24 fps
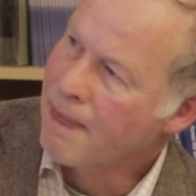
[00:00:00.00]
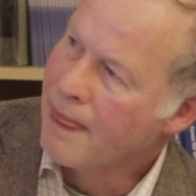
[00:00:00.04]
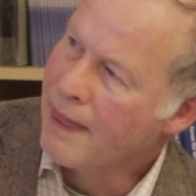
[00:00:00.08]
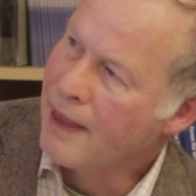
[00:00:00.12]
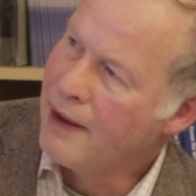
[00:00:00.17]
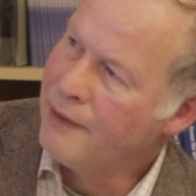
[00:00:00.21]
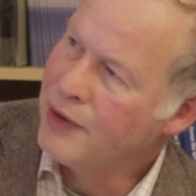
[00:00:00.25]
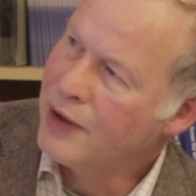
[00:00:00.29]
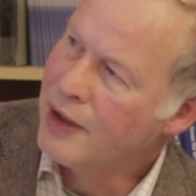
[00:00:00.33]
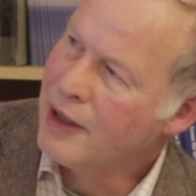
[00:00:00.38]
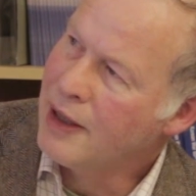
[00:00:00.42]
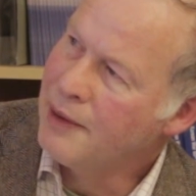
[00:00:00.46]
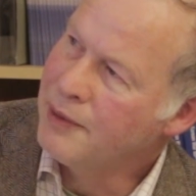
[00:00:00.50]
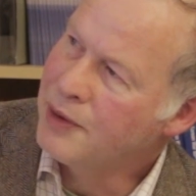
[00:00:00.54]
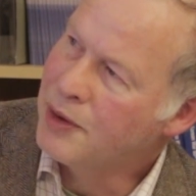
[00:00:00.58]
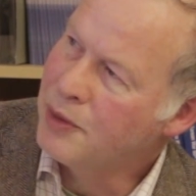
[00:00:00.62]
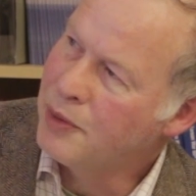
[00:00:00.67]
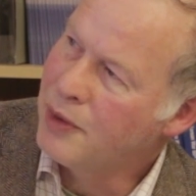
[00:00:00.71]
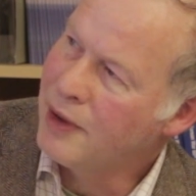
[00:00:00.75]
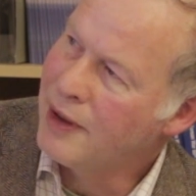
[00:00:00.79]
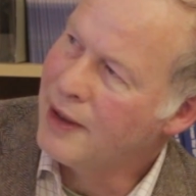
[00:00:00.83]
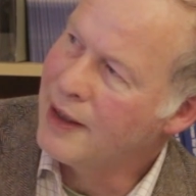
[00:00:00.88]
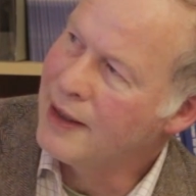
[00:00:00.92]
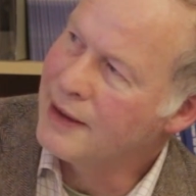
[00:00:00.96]
If you come to
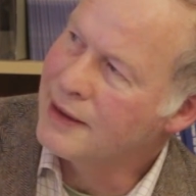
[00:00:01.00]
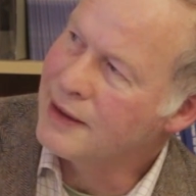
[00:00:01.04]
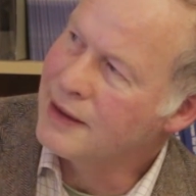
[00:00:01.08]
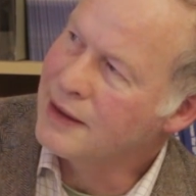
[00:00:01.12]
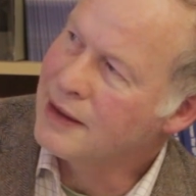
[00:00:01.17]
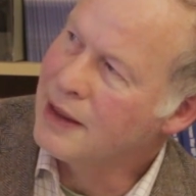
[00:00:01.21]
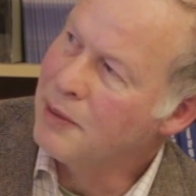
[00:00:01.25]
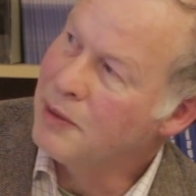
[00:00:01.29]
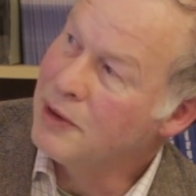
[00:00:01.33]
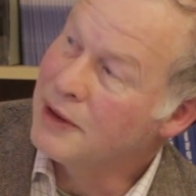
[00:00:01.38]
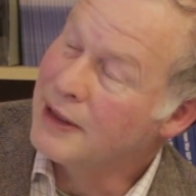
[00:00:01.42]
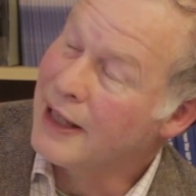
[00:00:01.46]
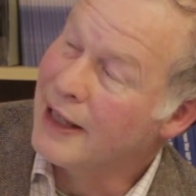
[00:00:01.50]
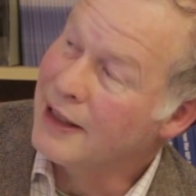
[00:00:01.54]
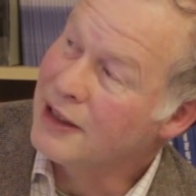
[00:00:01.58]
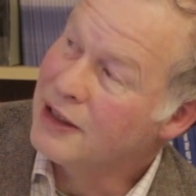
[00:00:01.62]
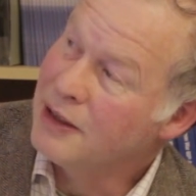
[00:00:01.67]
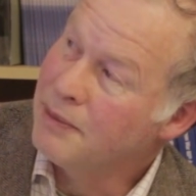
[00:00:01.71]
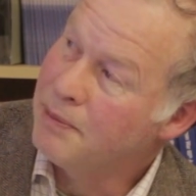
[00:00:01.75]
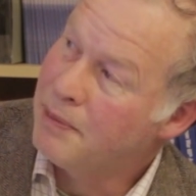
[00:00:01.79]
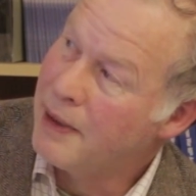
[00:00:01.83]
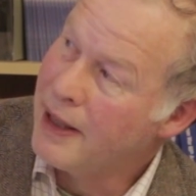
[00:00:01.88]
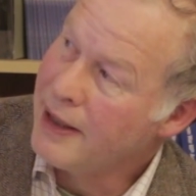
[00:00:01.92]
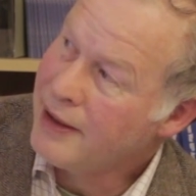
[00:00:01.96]
realize that someone's
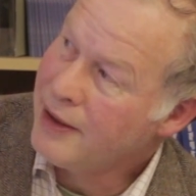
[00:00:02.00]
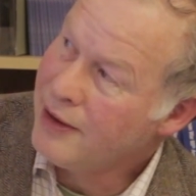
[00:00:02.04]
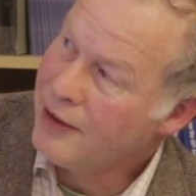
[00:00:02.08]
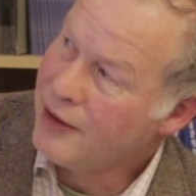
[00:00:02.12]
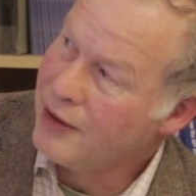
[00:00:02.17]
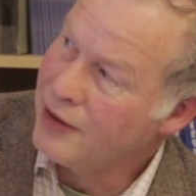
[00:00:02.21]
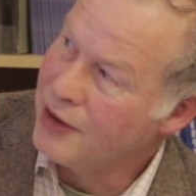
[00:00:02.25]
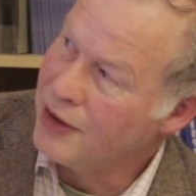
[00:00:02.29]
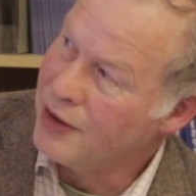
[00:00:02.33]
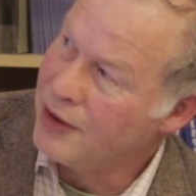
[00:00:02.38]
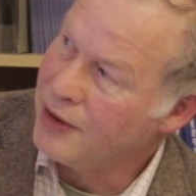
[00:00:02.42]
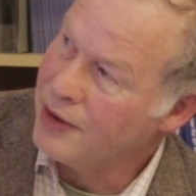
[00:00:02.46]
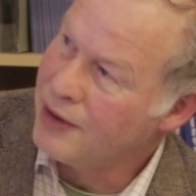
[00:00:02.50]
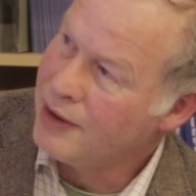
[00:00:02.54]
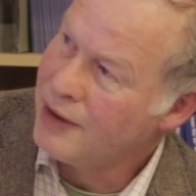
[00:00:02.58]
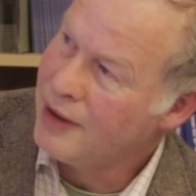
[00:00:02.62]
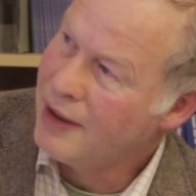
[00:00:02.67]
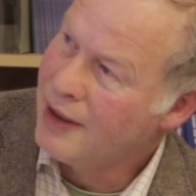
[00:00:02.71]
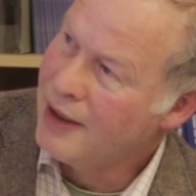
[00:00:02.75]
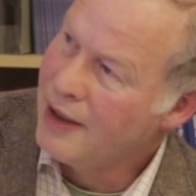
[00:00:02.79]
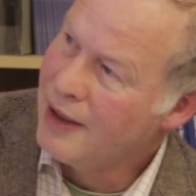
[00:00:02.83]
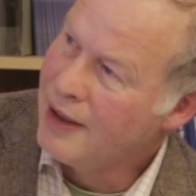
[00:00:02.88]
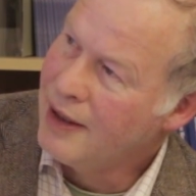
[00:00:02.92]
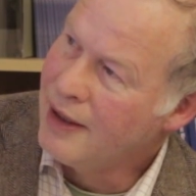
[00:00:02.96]
actually better than you,
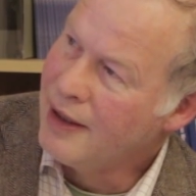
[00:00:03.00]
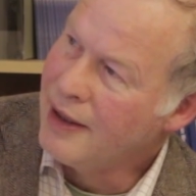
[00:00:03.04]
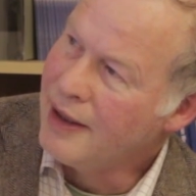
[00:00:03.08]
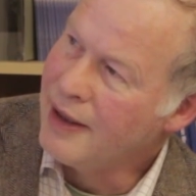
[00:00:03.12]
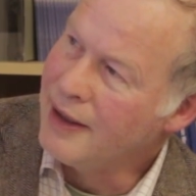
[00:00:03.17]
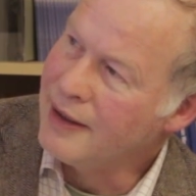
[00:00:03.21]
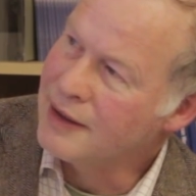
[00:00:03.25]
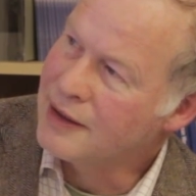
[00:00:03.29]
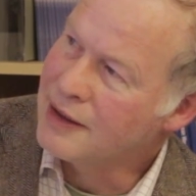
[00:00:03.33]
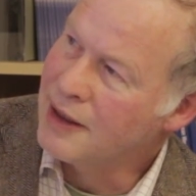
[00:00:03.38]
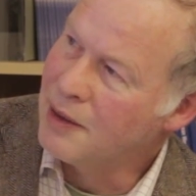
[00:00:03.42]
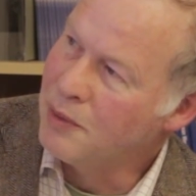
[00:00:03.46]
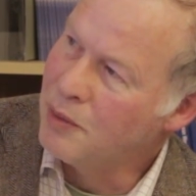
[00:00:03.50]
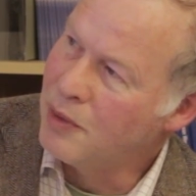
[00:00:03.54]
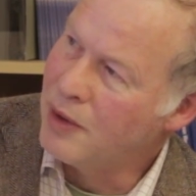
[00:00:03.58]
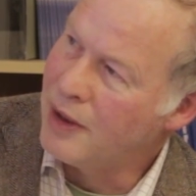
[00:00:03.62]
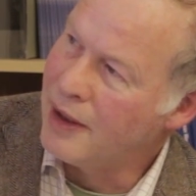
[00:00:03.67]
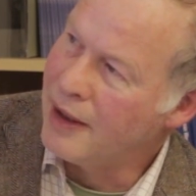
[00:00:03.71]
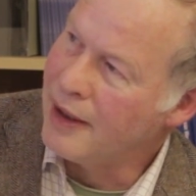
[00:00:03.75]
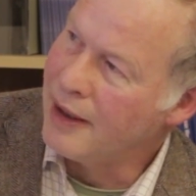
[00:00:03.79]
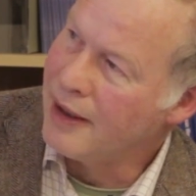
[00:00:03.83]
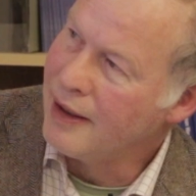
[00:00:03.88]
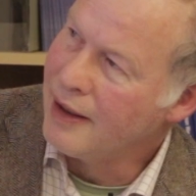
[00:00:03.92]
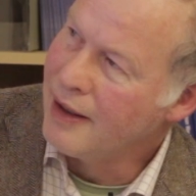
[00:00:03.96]
in some
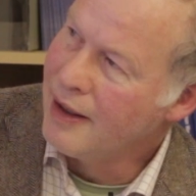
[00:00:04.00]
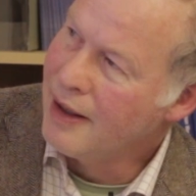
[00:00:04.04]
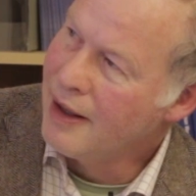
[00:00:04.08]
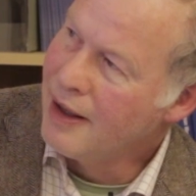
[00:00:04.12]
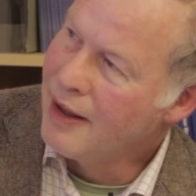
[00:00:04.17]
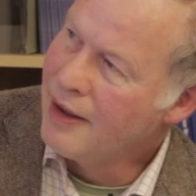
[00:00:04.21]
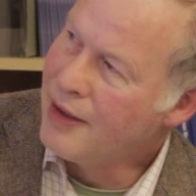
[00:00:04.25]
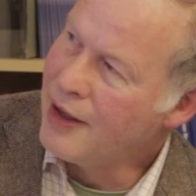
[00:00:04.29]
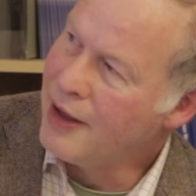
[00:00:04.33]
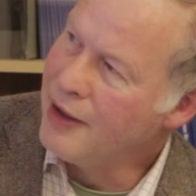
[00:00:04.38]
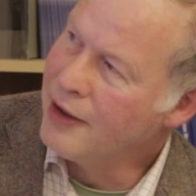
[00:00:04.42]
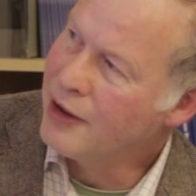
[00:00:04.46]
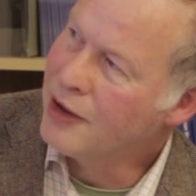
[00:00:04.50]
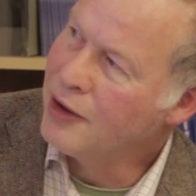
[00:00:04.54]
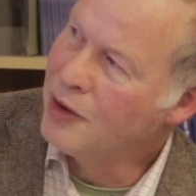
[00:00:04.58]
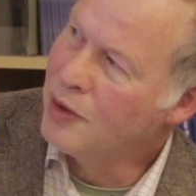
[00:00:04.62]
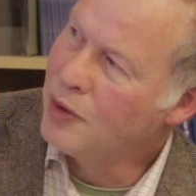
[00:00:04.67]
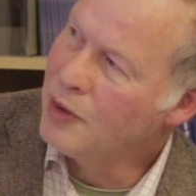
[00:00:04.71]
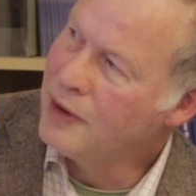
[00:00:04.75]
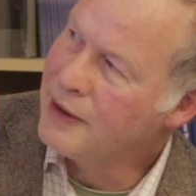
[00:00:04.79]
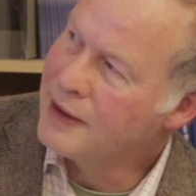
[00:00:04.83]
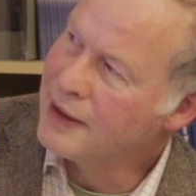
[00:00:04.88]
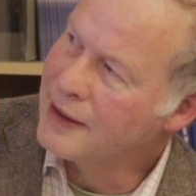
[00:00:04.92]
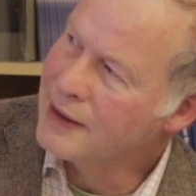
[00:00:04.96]
way, then you can
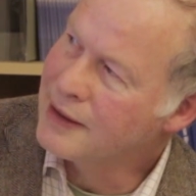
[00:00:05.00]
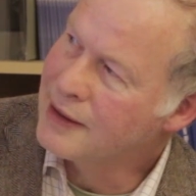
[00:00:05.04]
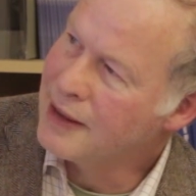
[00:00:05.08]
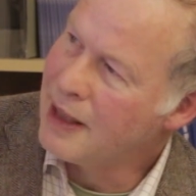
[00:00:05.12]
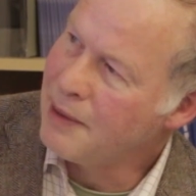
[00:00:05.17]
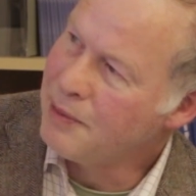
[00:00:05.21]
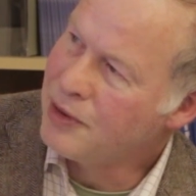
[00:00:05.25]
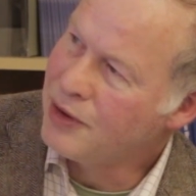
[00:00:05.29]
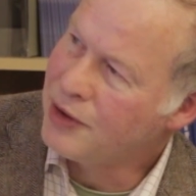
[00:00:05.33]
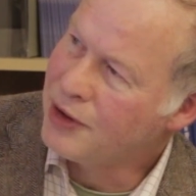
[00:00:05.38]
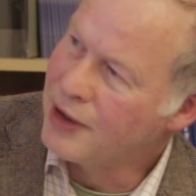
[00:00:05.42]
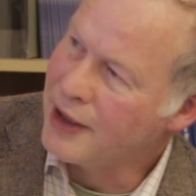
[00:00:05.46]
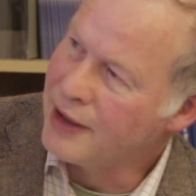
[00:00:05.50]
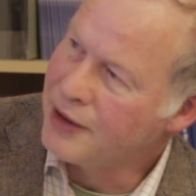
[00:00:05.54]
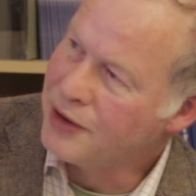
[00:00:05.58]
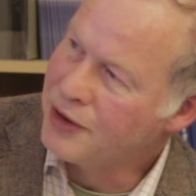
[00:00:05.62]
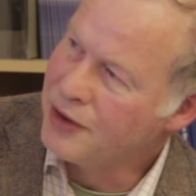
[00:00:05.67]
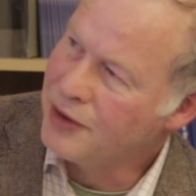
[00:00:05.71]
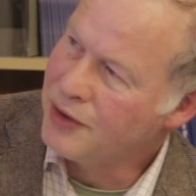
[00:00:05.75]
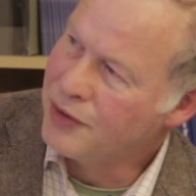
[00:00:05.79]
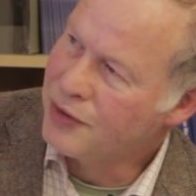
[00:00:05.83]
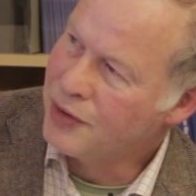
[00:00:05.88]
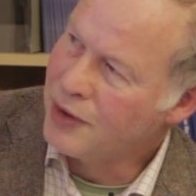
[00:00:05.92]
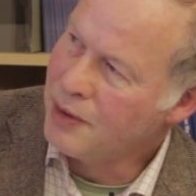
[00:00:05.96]
always accept
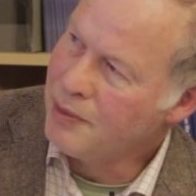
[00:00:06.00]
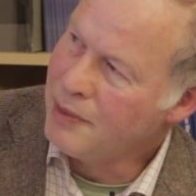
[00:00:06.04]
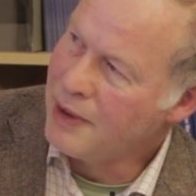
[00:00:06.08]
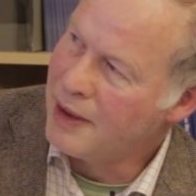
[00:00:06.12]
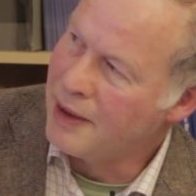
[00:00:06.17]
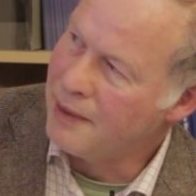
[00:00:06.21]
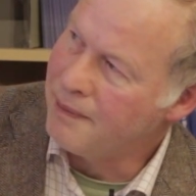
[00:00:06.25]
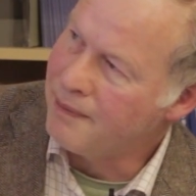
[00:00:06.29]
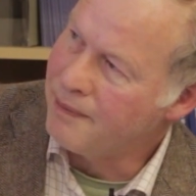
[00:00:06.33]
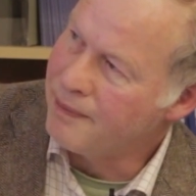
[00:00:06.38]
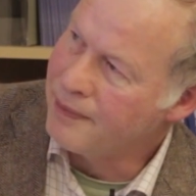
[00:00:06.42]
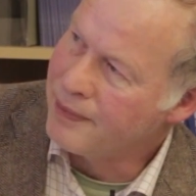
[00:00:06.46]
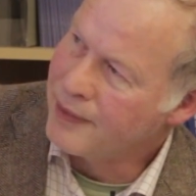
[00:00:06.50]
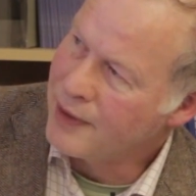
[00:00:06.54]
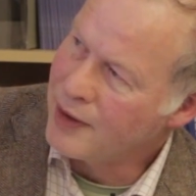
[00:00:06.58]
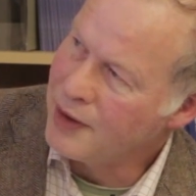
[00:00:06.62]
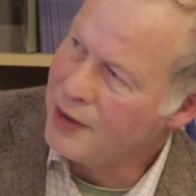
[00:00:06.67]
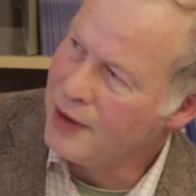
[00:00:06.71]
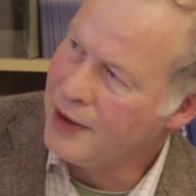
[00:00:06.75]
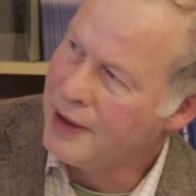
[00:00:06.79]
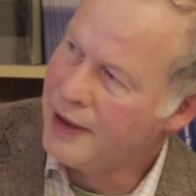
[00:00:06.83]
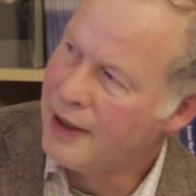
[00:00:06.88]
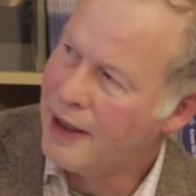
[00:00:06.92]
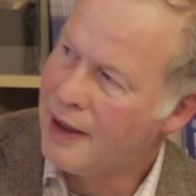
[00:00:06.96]
suggestions from him. You
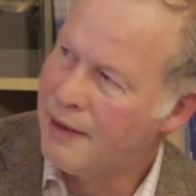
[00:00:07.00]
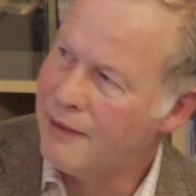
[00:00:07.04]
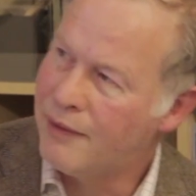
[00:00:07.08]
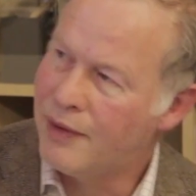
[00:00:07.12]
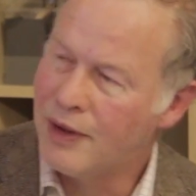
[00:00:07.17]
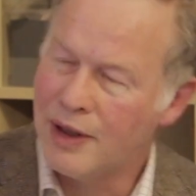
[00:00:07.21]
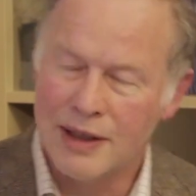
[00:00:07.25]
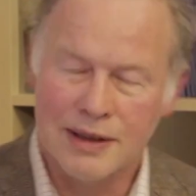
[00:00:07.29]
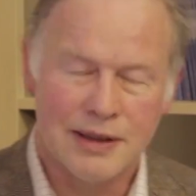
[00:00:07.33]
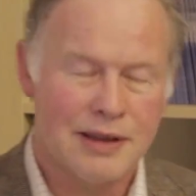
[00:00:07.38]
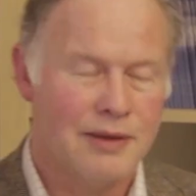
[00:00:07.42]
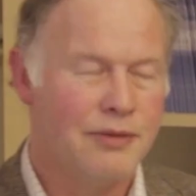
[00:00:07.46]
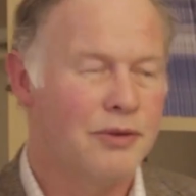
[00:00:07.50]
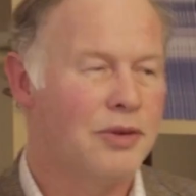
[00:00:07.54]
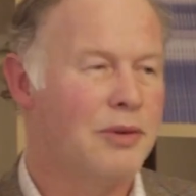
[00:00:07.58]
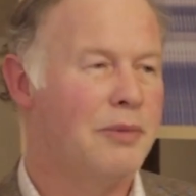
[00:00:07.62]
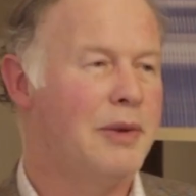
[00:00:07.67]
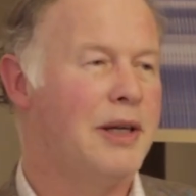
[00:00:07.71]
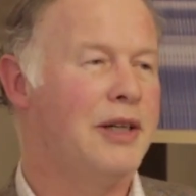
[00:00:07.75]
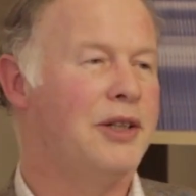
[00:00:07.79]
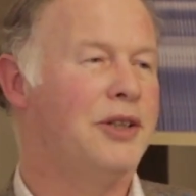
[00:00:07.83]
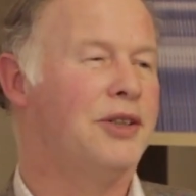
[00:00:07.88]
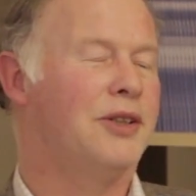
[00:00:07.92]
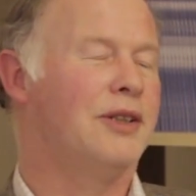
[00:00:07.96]
need to have vast
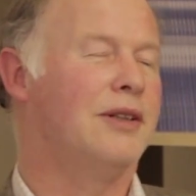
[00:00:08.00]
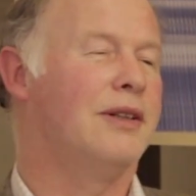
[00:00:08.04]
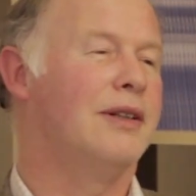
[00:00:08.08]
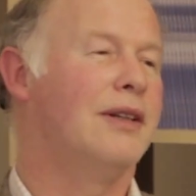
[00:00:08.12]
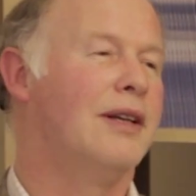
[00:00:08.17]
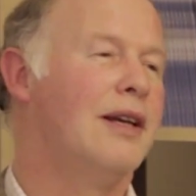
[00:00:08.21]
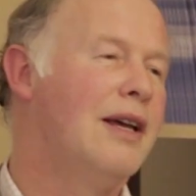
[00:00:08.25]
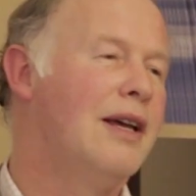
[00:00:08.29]
information.